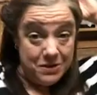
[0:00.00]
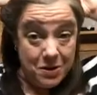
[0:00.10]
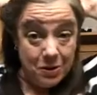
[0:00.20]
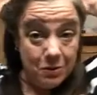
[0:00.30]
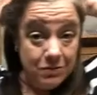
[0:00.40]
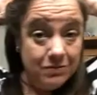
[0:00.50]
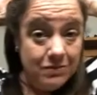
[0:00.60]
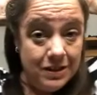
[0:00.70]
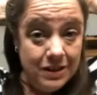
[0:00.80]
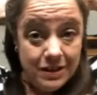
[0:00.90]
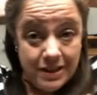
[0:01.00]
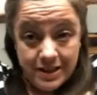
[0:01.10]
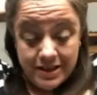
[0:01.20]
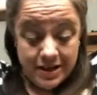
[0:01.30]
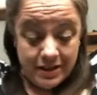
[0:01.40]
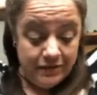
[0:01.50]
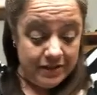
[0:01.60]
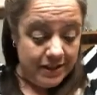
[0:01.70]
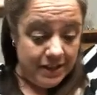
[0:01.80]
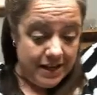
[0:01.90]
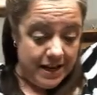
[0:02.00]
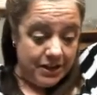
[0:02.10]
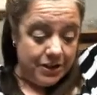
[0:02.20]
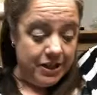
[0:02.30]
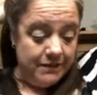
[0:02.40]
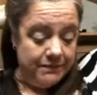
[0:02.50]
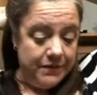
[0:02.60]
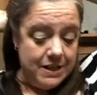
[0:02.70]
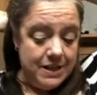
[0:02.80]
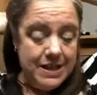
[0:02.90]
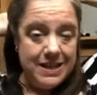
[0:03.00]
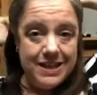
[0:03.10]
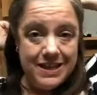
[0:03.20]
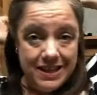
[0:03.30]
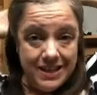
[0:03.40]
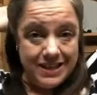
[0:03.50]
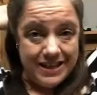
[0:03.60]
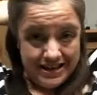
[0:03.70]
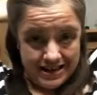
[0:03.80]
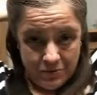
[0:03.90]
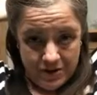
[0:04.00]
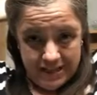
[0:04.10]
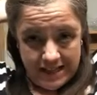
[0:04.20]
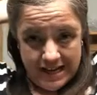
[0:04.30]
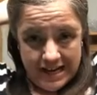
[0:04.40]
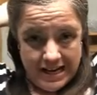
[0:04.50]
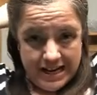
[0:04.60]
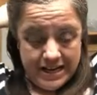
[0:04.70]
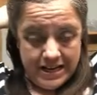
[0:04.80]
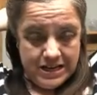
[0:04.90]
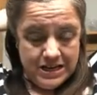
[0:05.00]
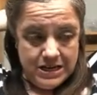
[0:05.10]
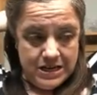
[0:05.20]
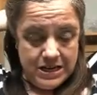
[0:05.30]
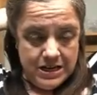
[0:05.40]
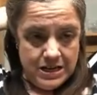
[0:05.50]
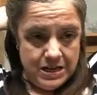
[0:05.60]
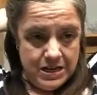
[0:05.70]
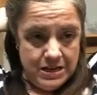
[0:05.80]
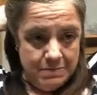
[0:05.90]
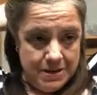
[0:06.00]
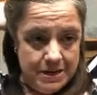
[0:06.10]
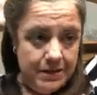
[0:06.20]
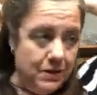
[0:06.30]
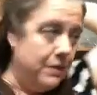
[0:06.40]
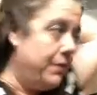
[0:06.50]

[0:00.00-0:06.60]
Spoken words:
know. Now you've seen it in action. I think that I want to tie my little